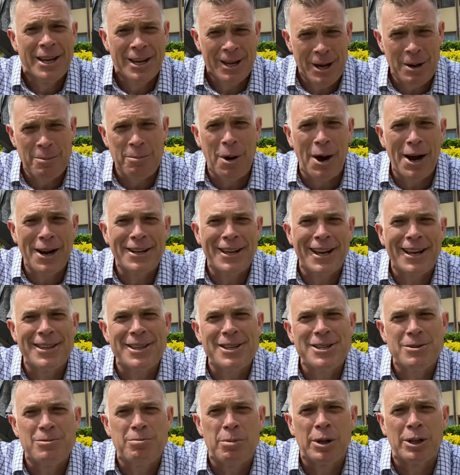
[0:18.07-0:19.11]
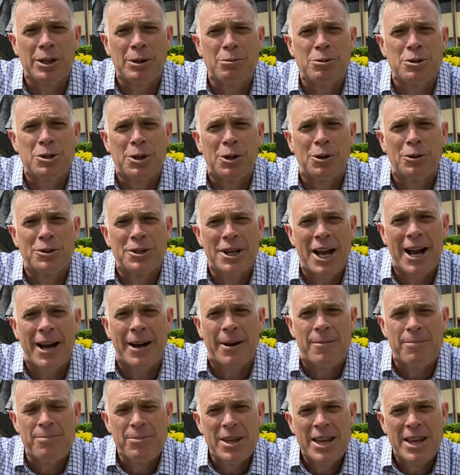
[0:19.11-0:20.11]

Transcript: In my day, this building was called Young.